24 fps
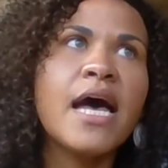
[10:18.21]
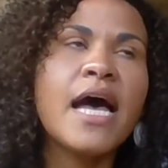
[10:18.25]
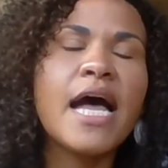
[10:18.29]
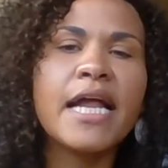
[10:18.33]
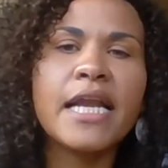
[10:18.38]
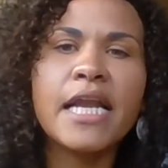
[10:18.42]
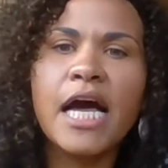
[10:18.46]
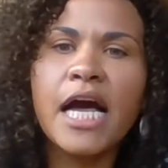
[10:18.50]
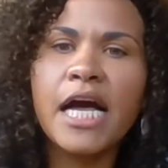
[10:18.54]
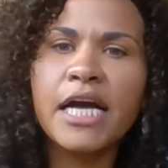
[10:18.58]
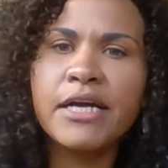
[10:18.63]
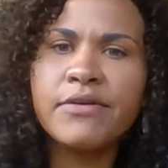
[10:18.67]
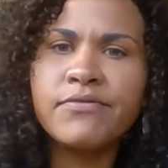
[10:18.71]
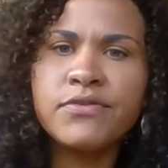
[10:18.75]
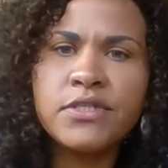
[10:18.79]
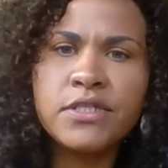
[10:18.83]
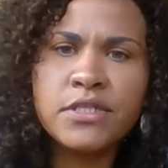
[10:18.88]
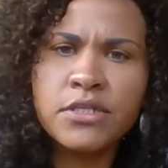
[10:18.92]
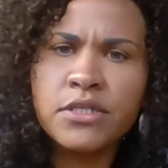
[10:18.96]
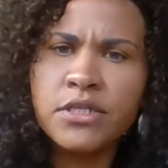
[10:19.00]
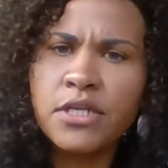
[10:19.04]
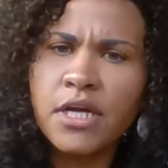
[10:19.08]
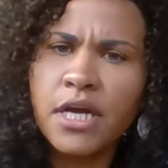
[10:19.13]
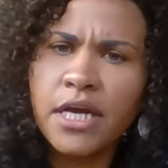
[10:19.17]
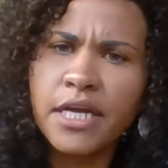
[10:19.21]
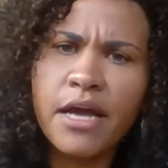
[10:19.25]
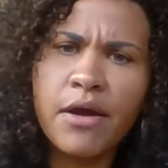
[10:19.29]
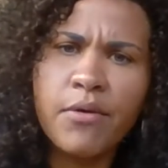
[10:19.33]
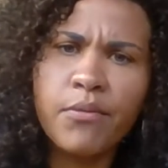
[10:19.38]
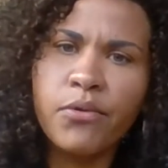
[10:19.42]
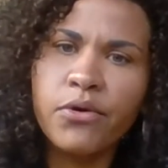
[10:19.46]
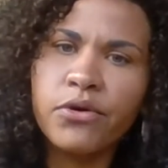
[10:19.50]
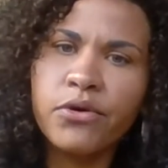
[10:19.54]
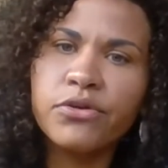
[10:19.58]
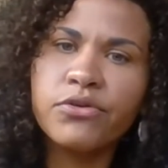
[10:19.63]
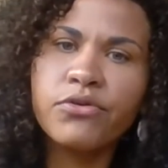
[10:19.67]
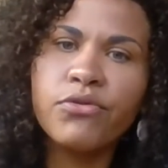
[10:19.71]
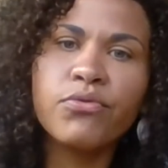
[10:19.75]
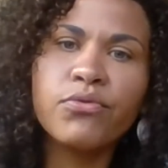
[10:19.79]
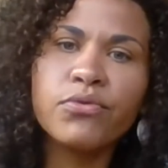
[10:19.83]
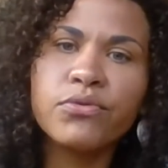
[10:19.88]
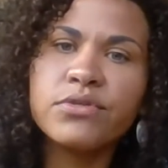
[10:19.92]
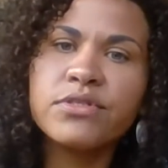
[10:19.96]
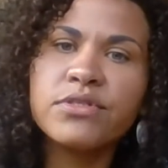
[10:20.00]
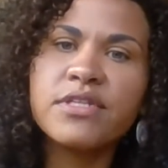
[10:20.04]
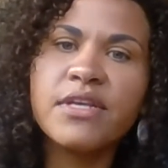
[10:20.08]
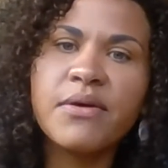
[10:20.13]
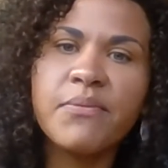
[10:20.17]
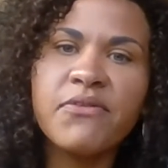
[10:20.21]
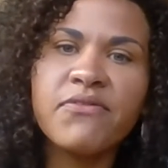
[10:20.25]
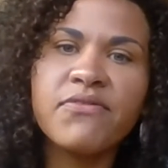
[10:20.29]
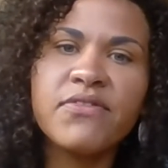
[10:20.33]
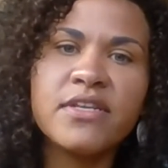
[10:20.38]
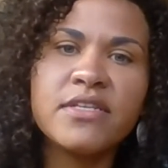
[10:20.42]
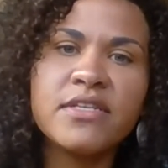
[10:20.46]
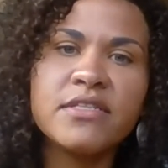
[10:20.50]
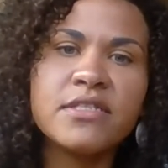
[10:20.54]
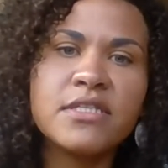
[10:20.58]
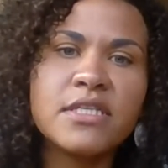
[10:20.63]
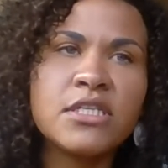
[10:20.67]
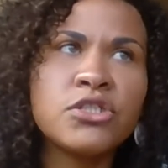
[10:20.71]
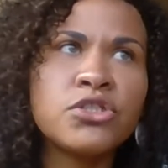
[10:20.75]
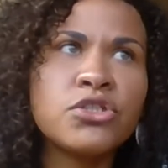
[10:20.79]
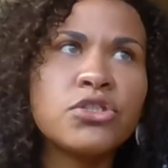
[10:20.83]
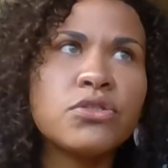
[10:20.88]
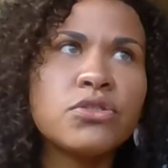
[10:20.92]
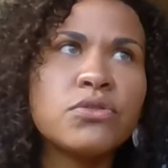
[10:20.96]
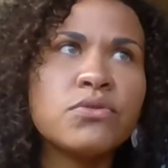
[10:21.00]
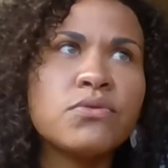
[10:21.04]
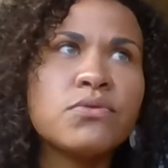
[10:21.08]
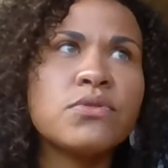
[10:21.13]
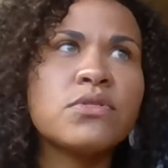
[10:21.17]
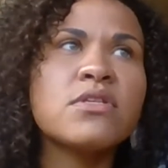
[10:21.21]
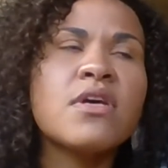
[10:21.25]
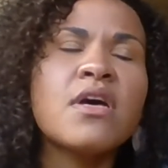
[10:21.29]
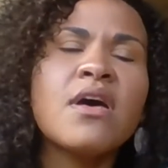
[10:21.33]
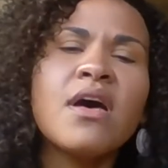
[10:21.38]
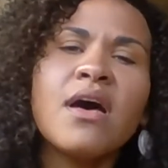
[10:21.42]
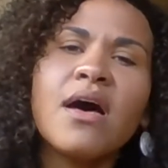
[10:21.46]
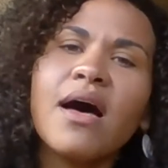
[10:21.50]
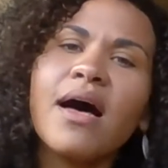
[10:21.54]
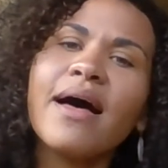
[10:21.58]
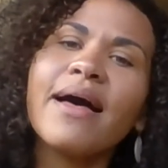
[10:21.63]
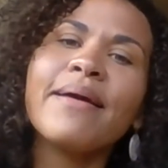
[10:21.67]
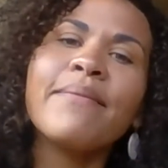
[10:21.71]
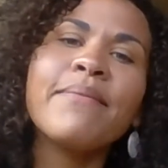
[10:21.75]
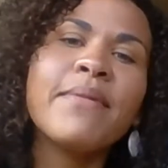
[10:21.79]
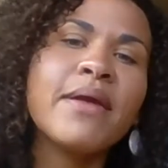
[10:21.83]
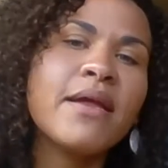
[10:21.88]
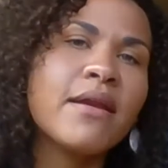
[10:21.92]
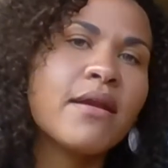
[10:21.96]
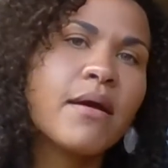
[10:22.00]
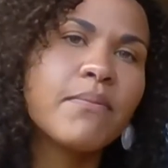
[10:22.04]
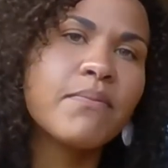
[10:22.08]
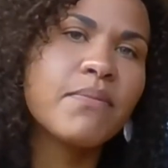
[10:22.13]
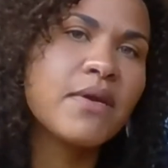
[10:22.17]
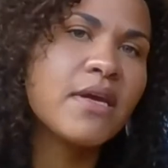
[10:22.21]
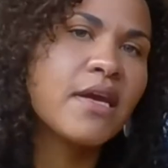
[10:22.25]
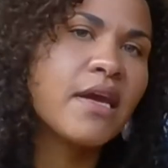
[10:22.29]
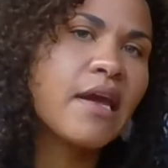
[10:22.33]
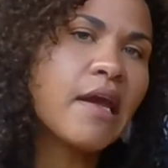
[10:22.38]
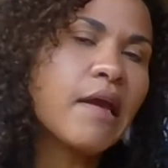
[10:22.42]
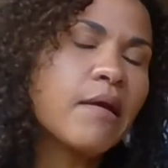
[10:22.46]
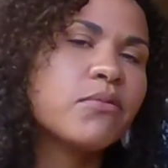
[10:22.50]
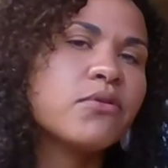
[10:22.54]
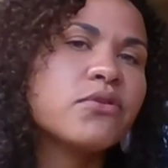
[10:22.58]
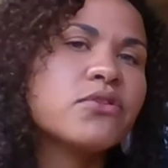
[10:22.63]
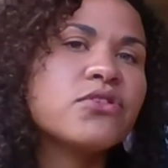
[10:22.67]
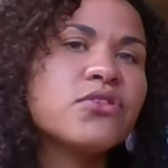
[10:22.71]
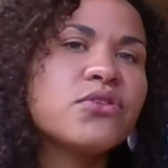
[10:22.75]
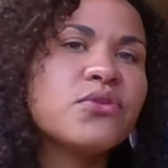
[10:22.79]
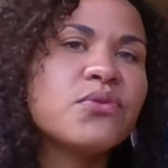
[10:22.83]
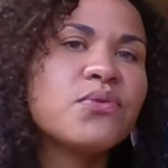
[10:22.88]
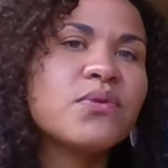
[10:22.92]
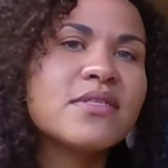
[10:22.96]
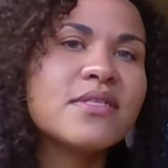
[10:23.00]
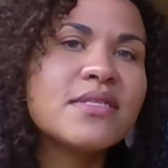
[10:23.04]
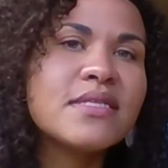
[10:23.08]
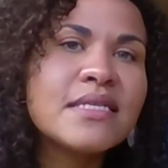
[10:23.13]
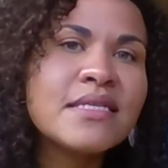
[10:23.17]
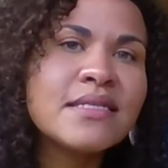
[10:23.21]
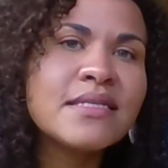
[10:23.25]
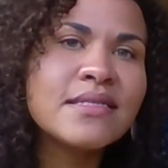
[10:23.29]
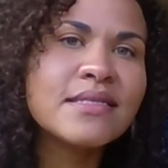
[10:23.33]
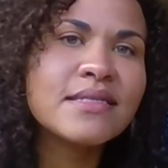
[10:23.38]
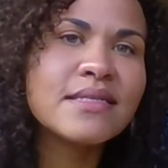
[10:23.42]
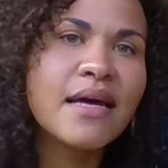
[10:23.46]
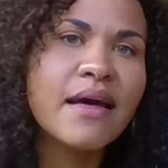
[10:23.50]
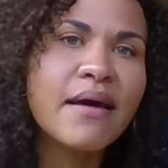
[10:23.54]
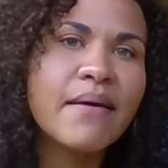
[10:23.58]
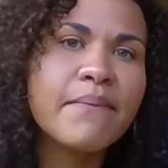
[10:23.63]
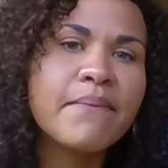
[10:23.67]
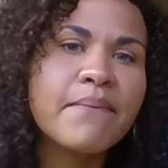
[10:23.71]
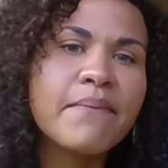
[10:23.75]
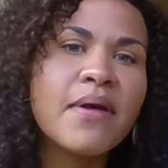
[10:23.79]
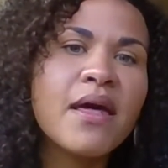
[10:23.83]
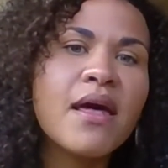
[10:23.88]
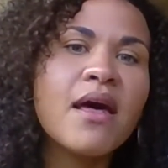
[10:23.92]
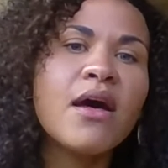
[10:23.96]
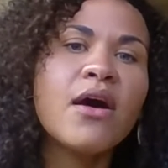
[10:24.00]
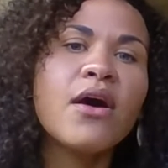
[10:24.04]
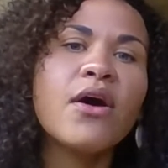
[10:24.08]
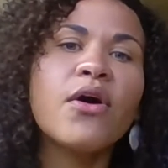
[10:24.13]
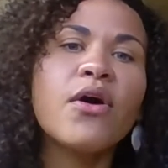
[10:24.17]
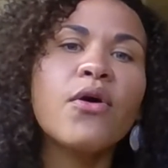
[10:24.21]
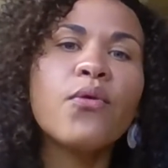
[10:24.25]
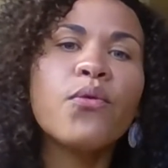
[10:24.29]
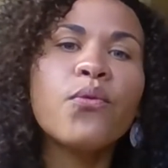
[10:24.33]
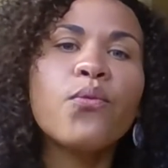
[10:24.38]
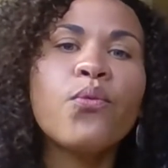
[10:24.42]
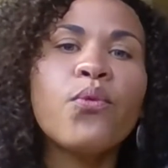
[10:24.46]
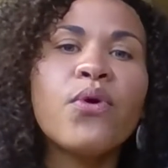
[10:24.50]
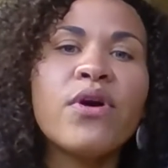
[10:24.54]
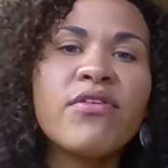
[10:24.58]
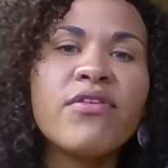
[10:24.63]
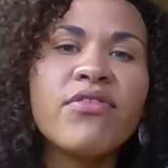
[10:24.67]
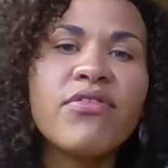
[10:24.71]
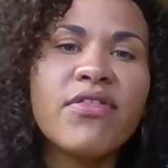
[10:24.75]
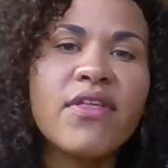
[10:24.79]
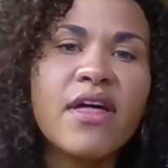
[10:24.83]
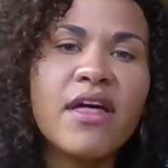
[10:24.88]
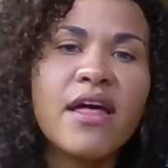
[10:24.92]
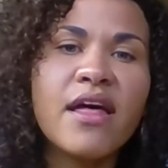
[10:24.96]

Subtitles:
and I've still not yet worked through some of these issues, I may not be able to assist them with